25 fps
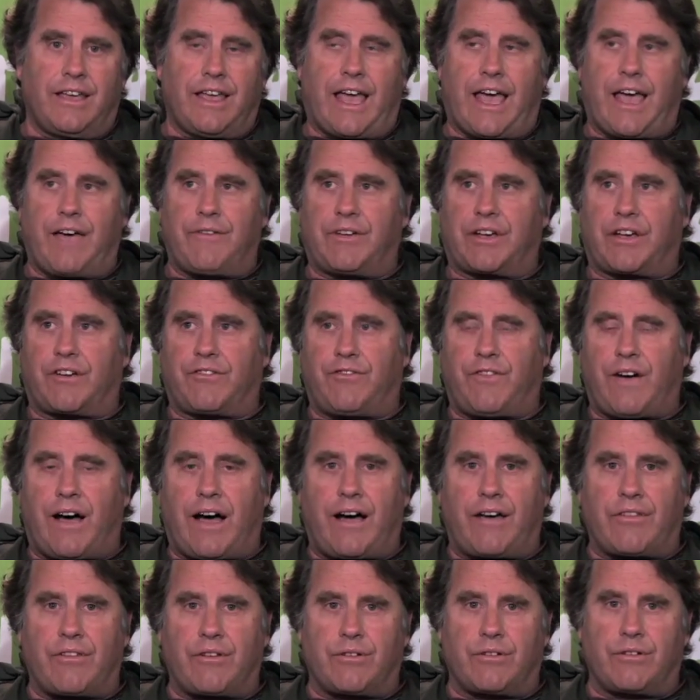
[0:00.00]
having a
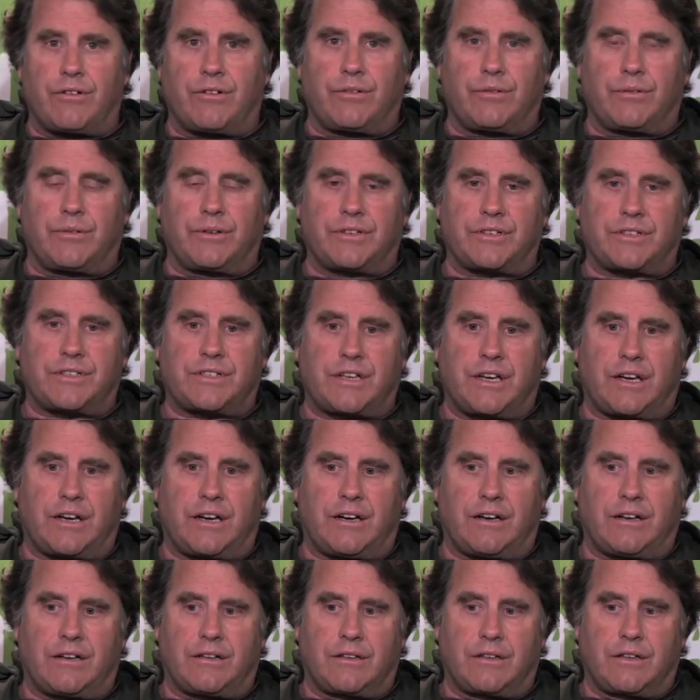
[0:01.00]
father who was
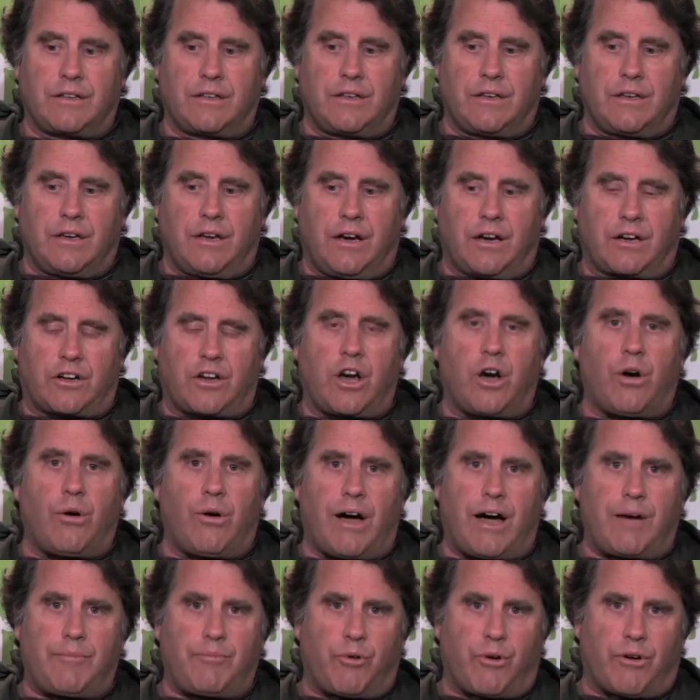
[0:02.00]
uh, a
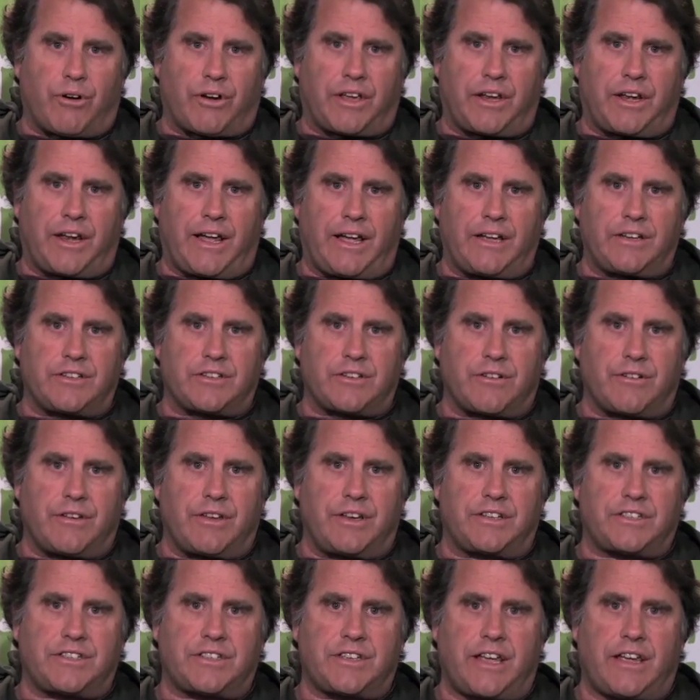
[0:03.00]
co op organizer
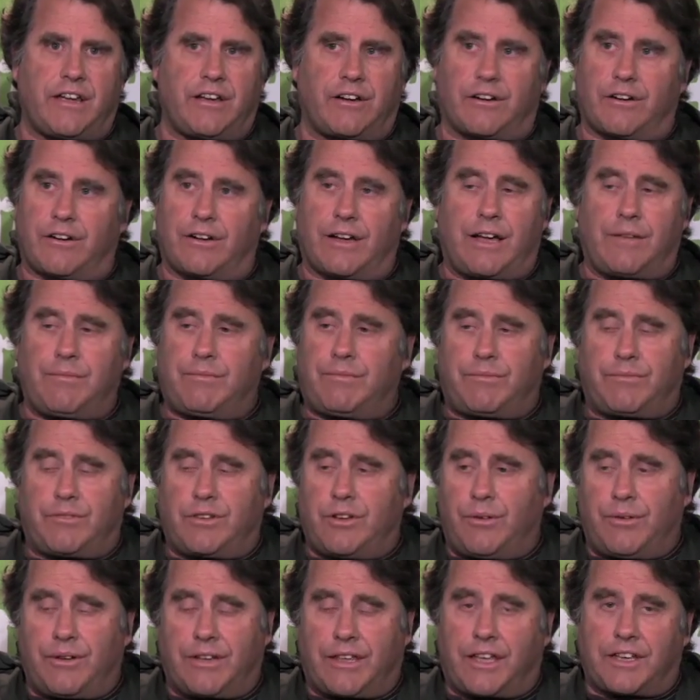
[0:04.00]
and a sailor, I'm
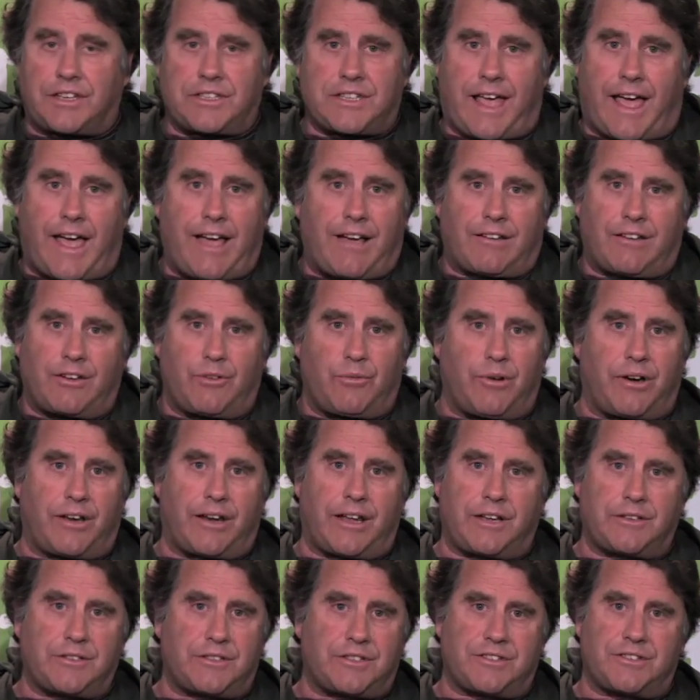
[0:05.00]
doing exactly
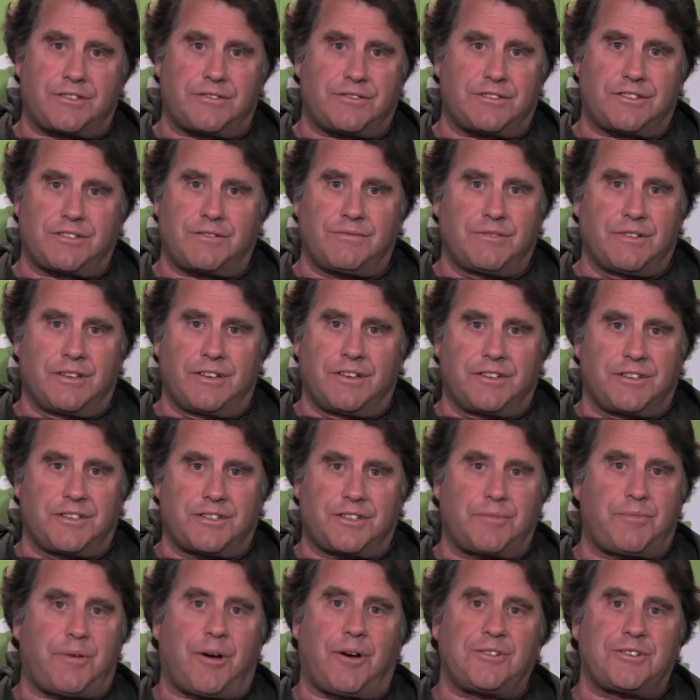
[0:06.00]
what I was
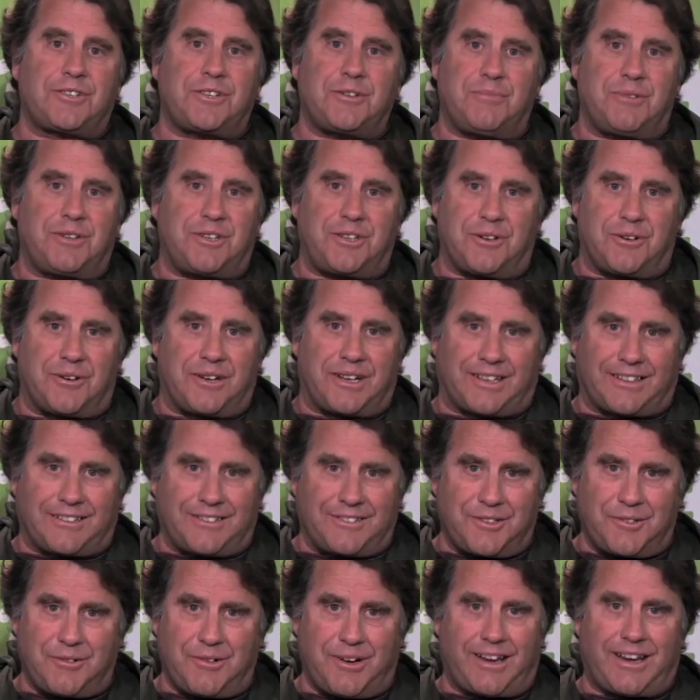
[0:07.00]
supposed to be doing,
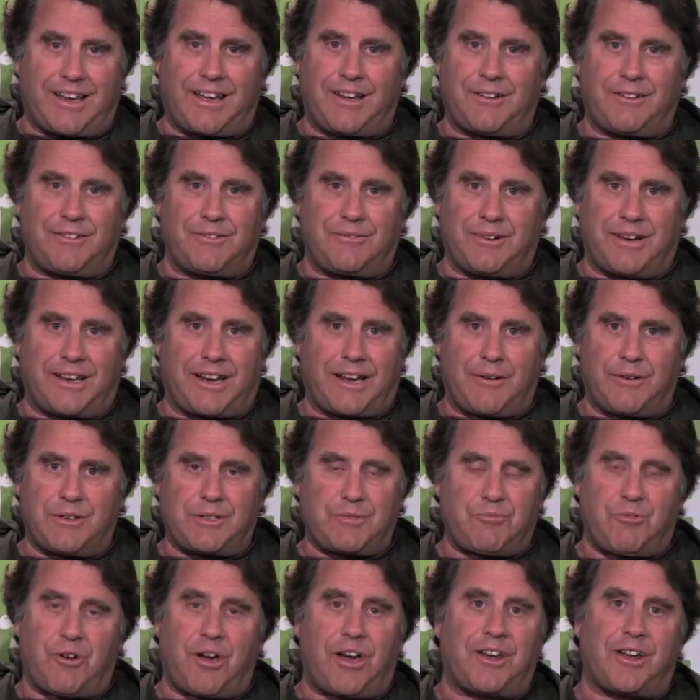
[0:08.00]
what I, what I
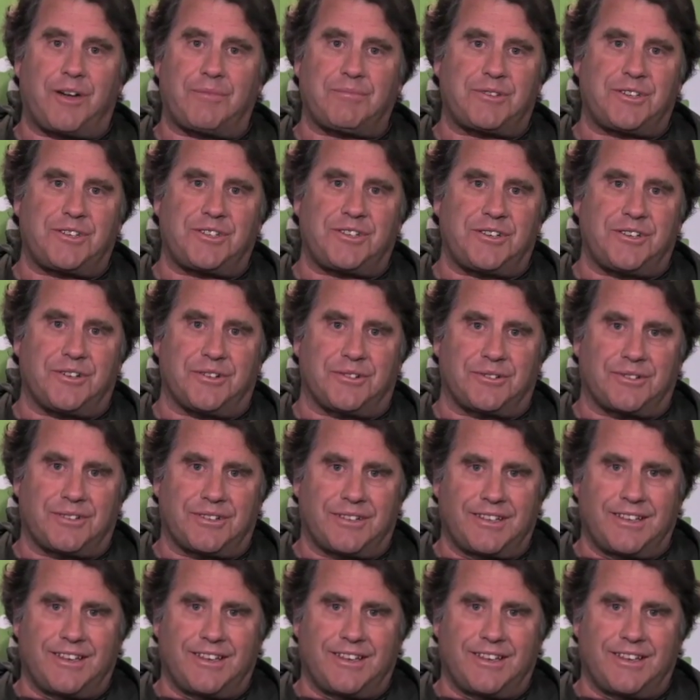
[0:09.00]
was brought up to do.